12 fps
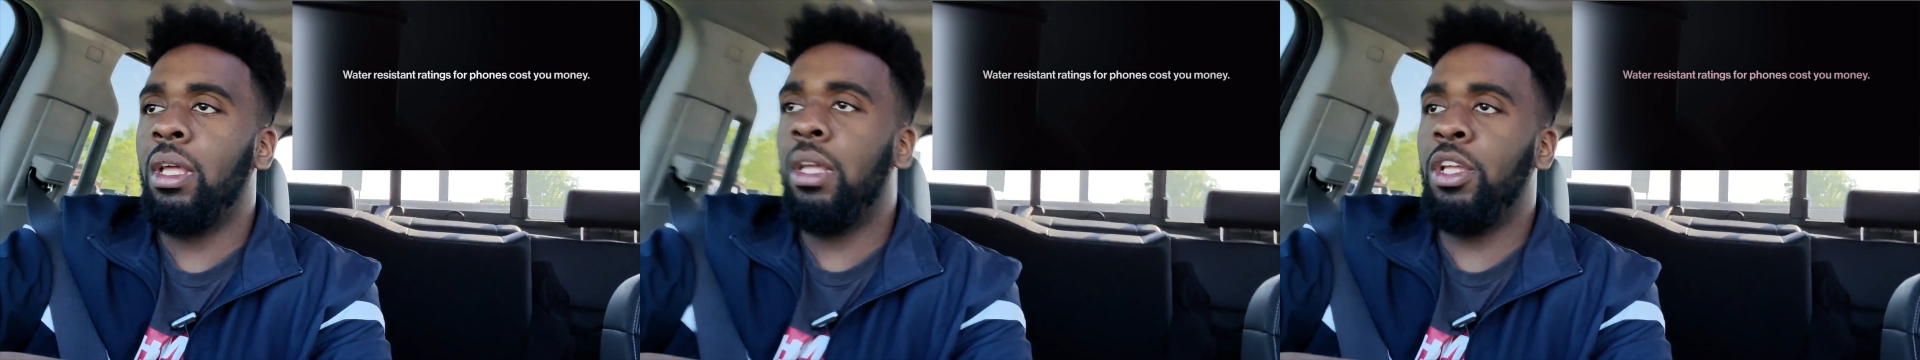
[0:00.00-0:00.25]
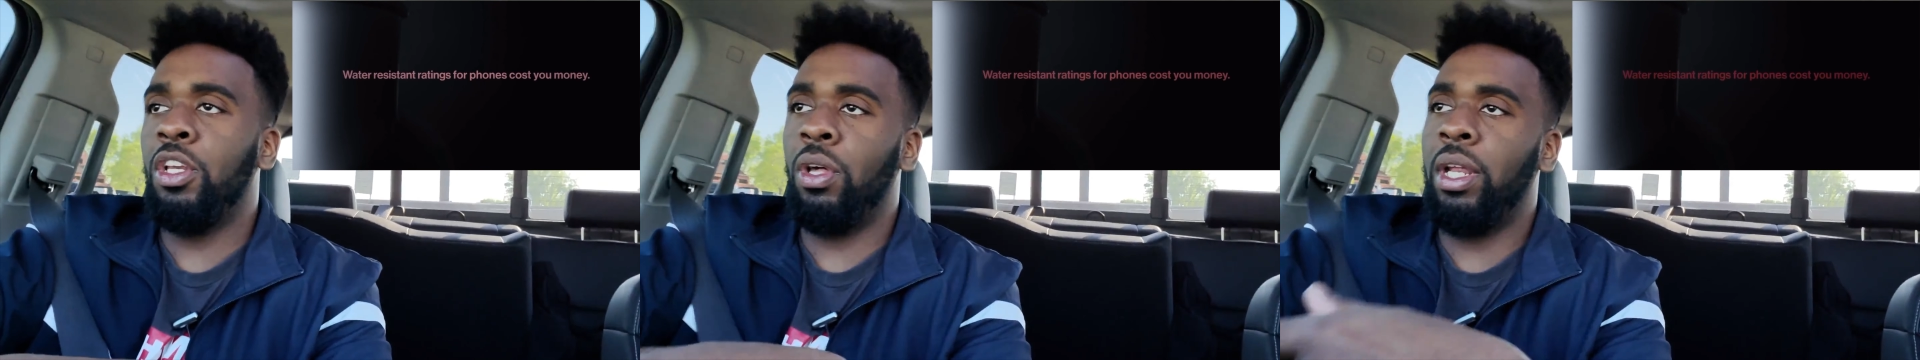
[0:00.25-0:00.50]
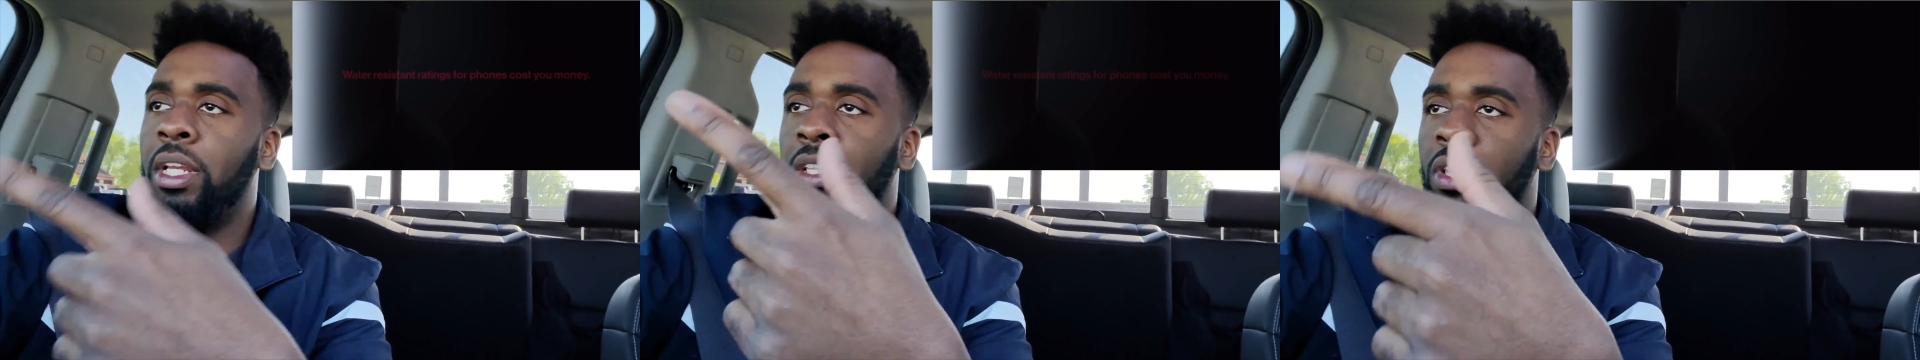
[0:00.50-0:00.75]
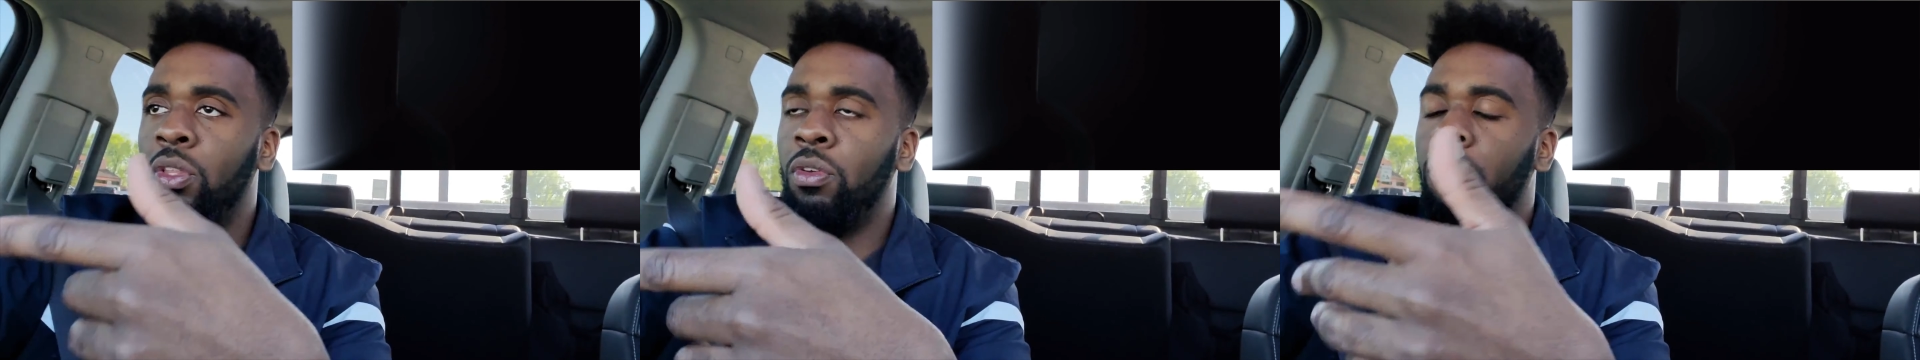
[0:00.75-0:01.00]
you know, they did the
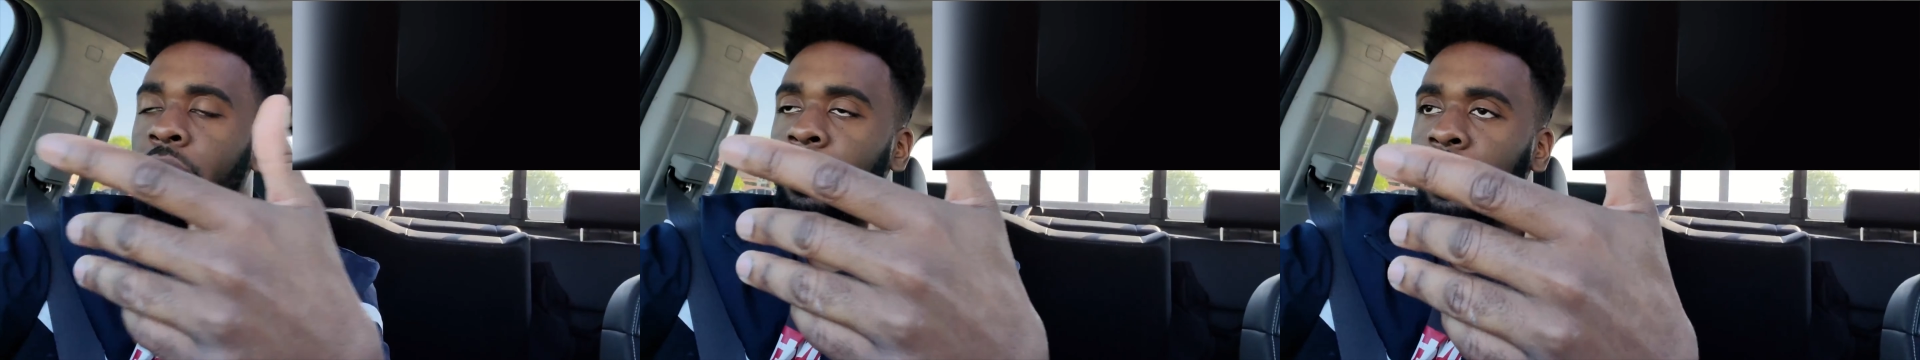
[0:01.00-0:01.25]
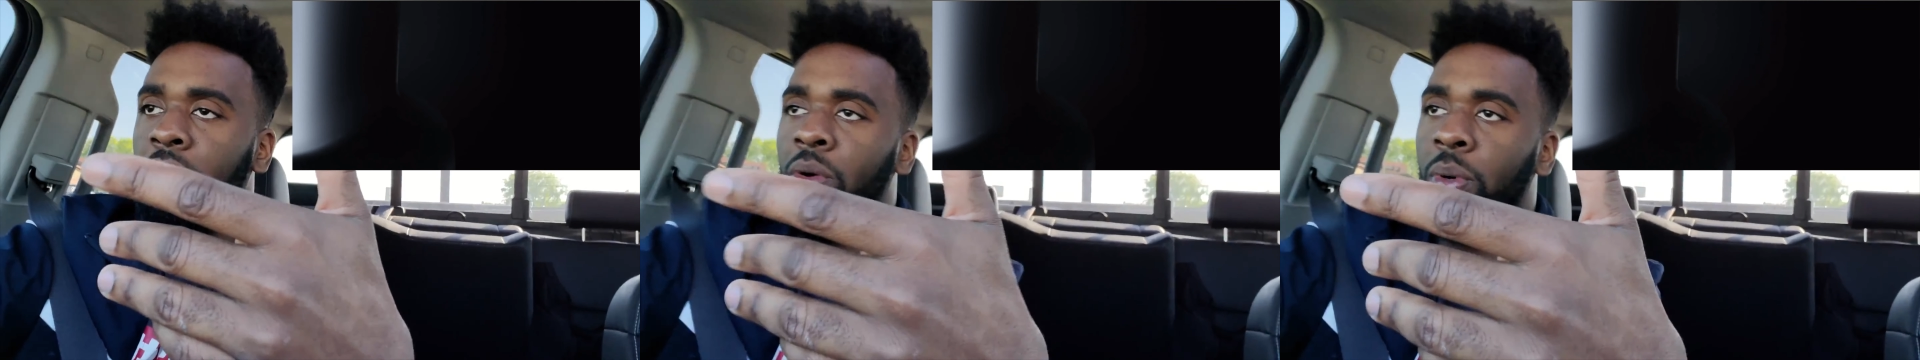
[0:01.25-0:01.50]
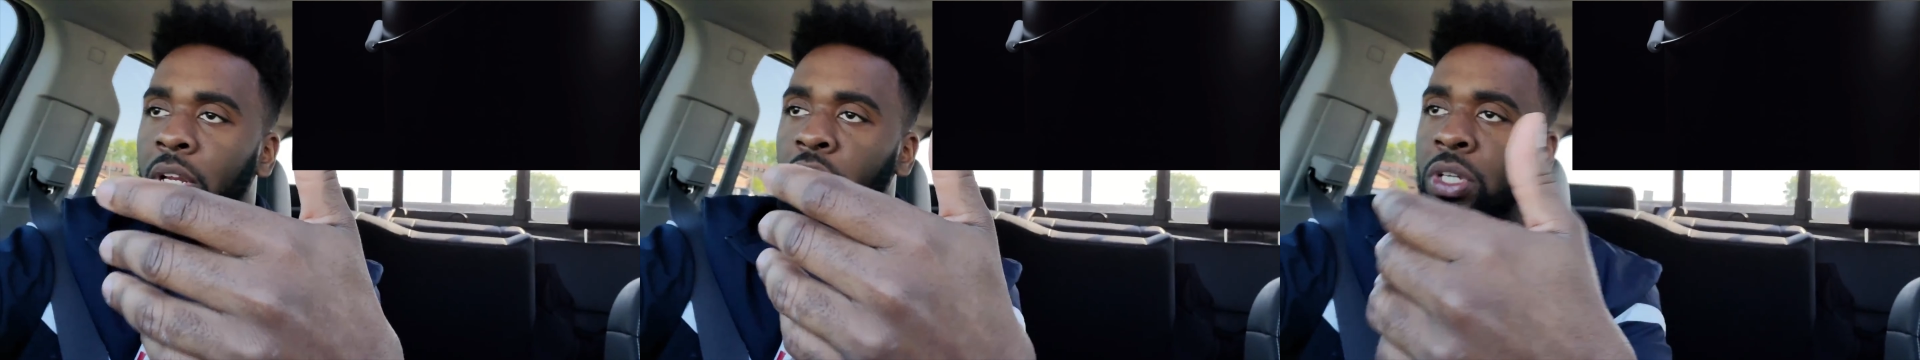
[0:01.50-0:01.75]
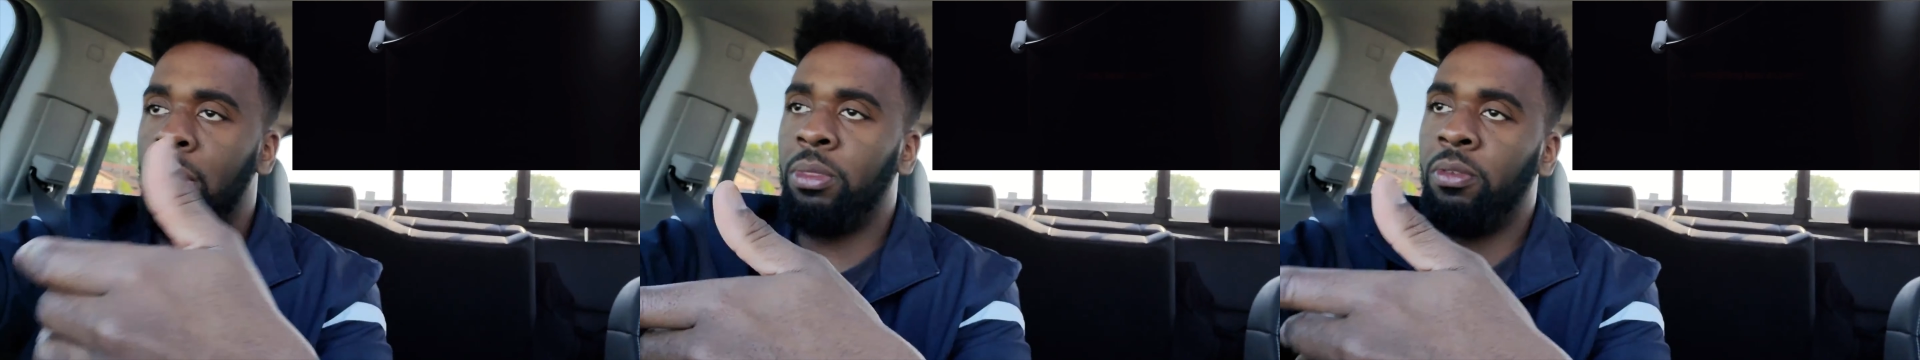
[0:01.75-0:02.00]
little video where they dropped the